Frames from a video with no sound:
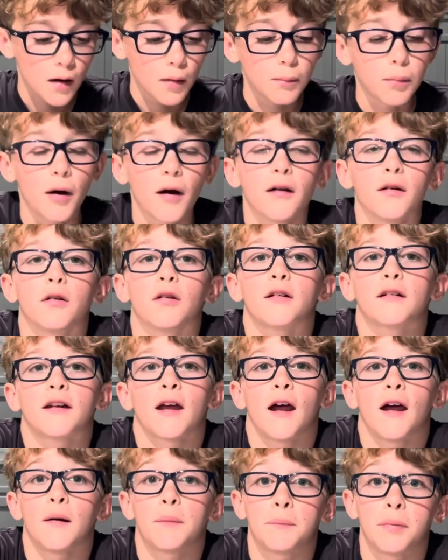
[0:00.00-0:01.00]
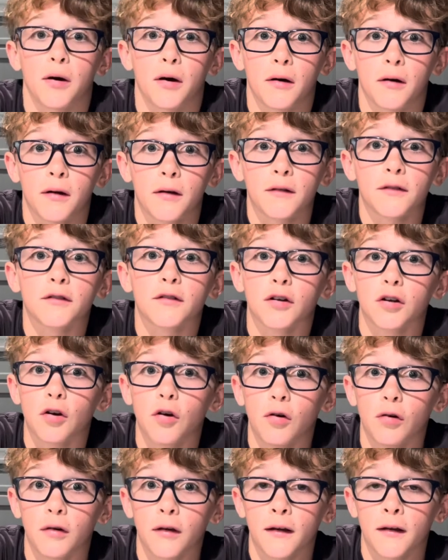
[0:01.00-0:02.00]
but Kepa, the
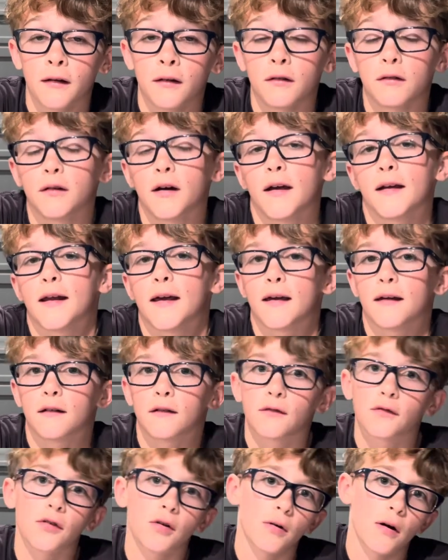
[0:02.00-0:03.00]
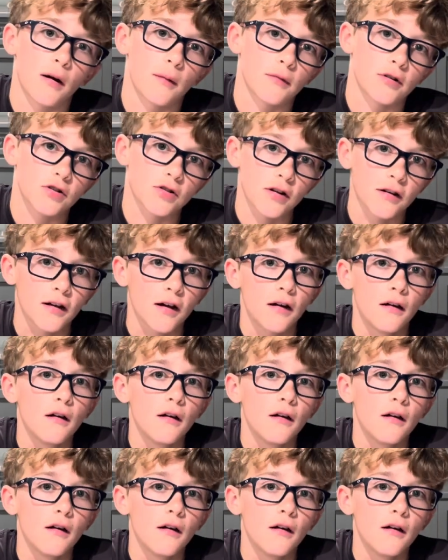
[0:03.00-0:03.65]
goalie for Real Madrid,